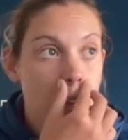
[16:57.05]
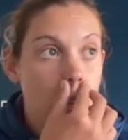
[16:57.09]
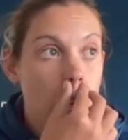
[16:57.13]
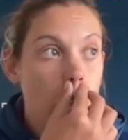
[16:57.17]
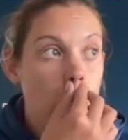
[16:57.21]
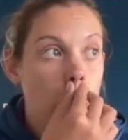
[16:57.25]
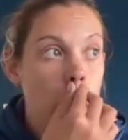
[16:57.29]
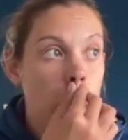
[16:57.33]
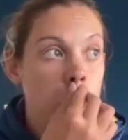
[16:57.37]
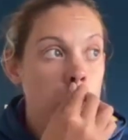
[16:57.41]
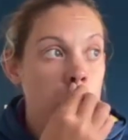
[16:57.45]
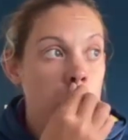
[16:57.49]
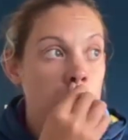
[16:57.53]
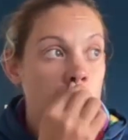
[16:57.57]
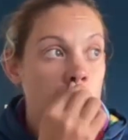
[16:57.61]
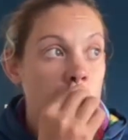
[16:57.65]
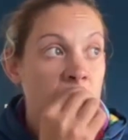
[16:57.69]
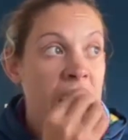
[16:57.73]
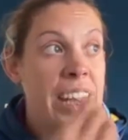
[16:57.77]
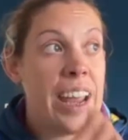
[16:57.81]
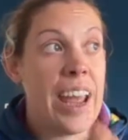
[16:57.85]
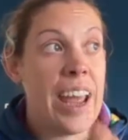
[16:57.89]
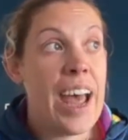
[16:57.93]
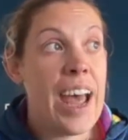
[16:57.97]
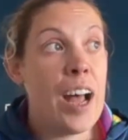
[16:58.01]
And
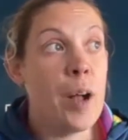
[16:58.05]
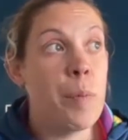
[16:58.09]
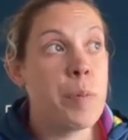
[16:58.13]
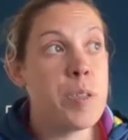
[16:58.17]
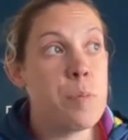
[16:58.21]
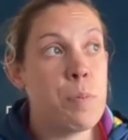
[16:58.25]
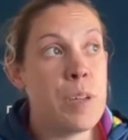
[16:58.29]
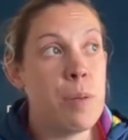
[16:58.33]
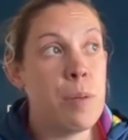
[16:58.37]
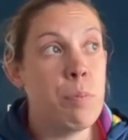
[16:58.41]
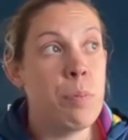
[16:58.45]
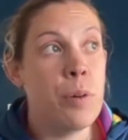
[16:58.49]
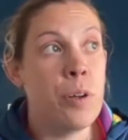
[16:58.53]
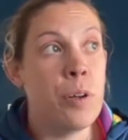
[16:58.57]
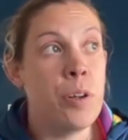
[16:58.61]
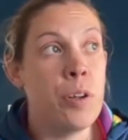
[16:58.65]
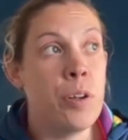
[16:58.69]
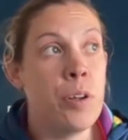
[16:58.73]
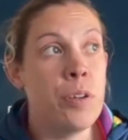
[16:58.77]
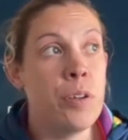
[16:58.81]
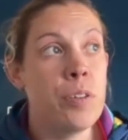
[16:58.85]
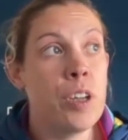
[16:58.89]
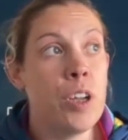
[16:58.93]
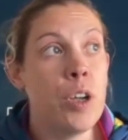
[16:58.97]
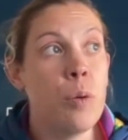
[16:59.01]
it helped
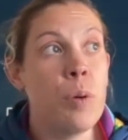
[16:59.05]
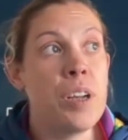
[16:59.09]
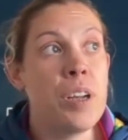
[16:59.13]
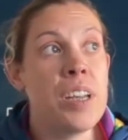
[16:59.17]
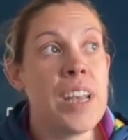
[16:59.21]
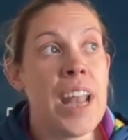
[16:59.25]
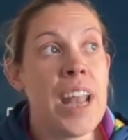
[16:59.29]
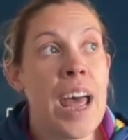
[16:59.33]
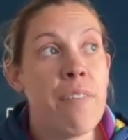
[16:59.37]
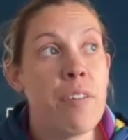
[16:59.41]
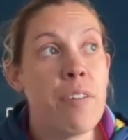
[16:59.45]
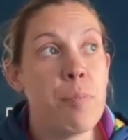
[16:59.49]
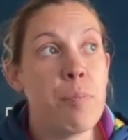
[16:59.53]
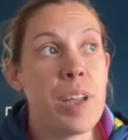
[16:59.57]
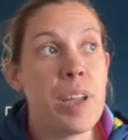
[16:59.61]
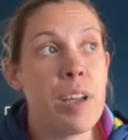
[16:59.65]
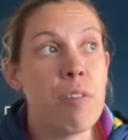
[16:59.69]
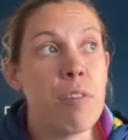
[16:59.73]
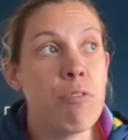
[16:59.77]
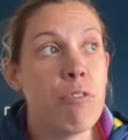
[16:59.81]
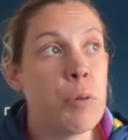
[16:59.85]
people who had never been